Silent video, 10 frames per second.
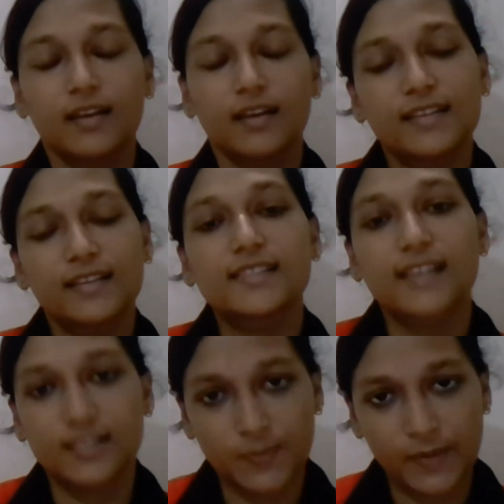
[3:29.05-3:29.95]
This
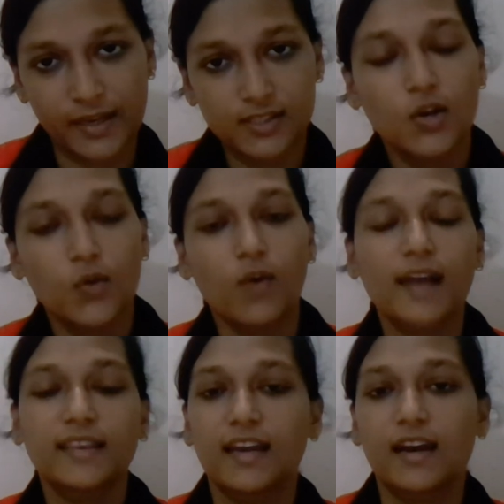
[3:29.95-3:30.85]
explains why
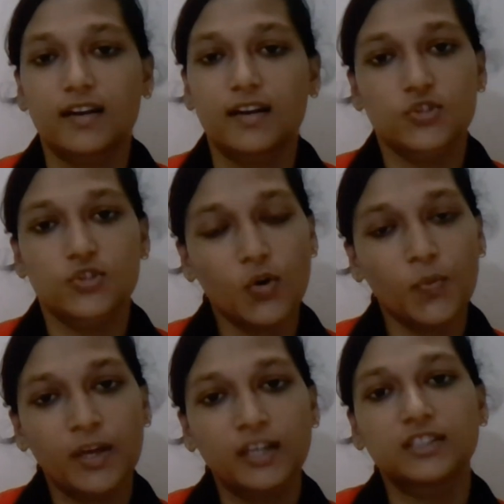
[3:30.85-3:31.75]
there are so
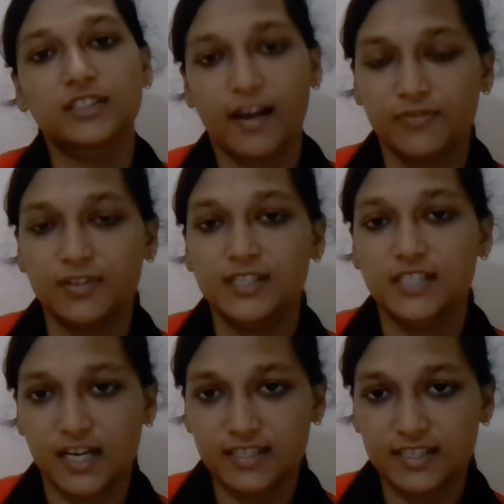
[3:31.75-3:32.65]
many triumphal
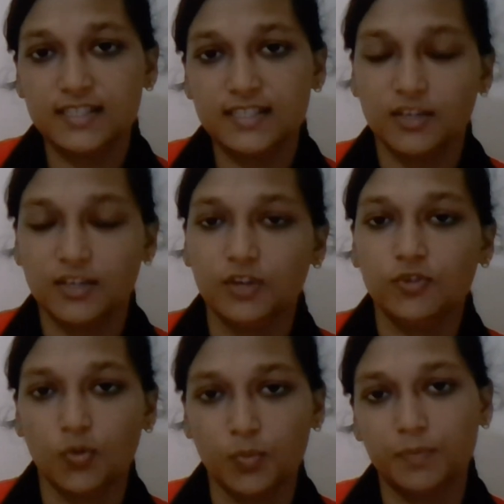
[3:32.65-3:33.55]
churches during
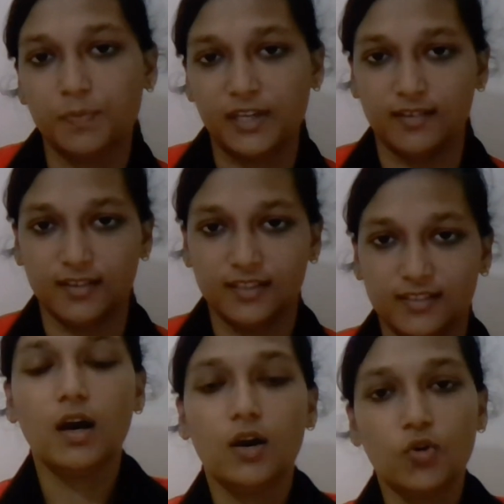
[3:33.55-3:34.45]
Roman period.
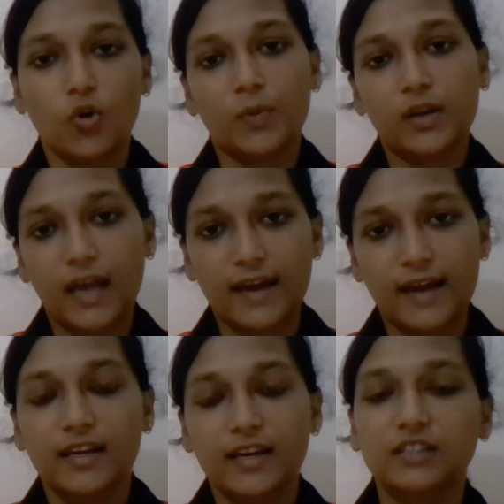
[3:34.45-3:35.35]
Romans had
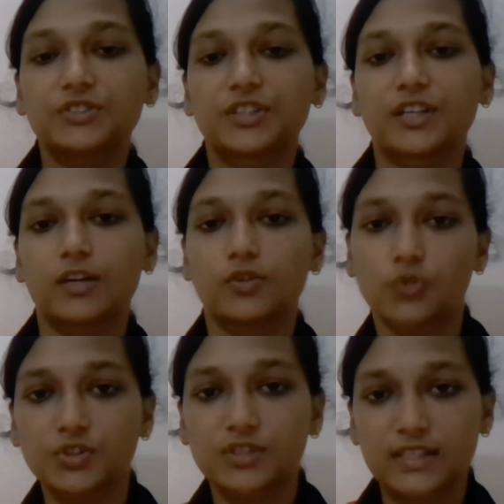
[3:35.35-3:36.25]
intricate
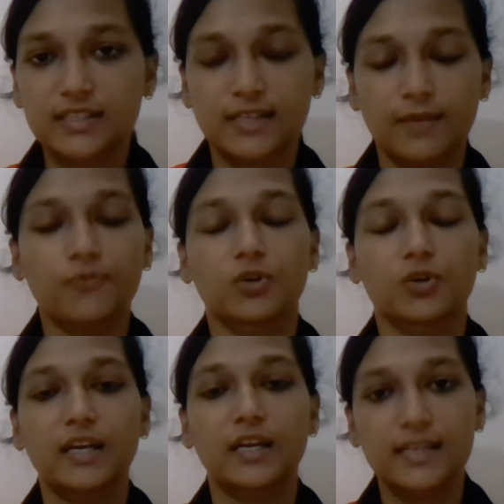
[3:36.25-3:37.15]
road system for
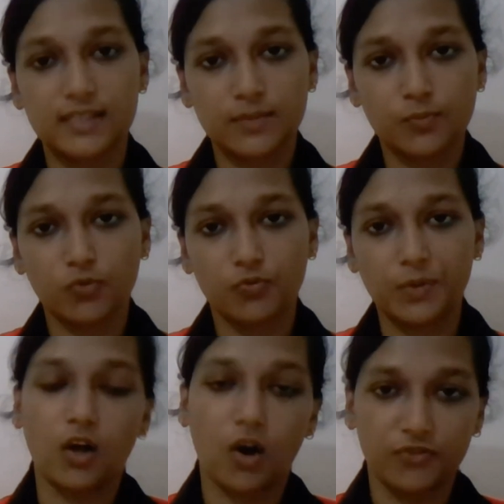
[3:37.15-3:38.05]
the easy
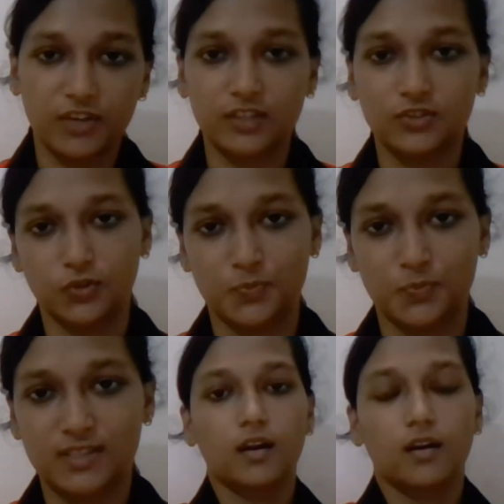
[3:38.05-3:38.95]
movement of their
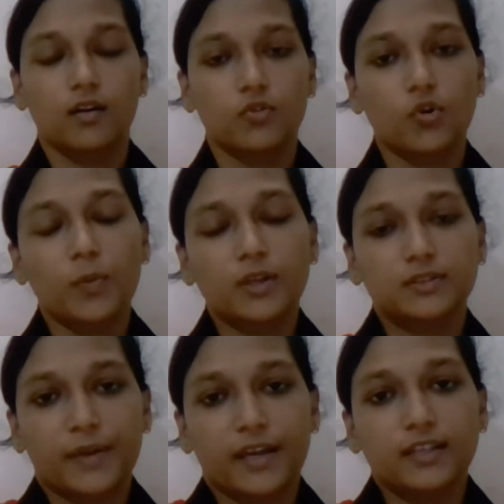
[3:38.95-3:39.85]
troops. Romans
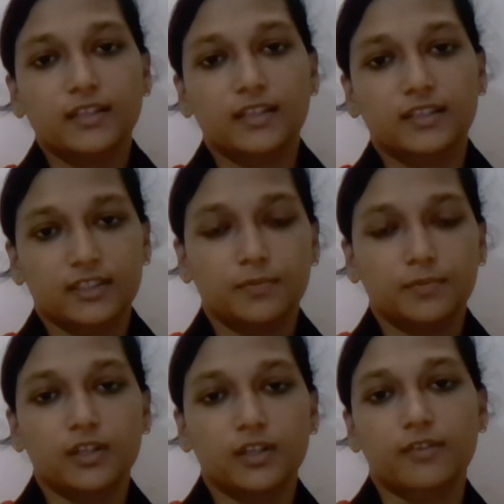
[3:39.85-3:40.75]
made
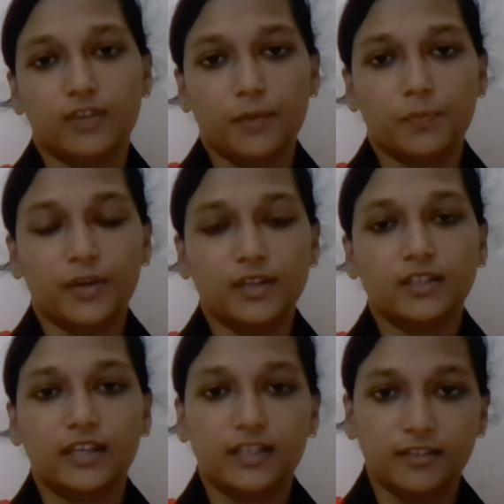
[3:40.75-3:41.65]
incredible development
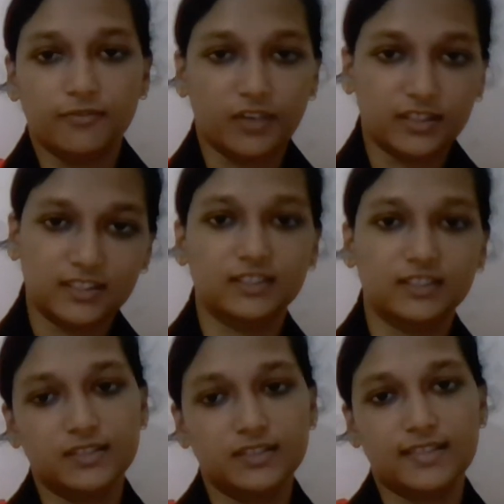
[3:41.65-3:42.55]
in infrastructure
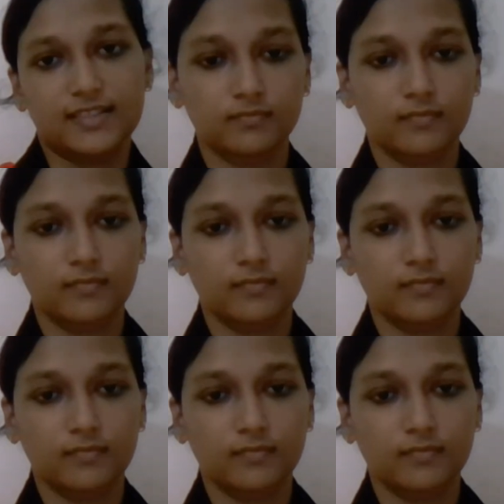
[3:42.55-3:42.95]
system.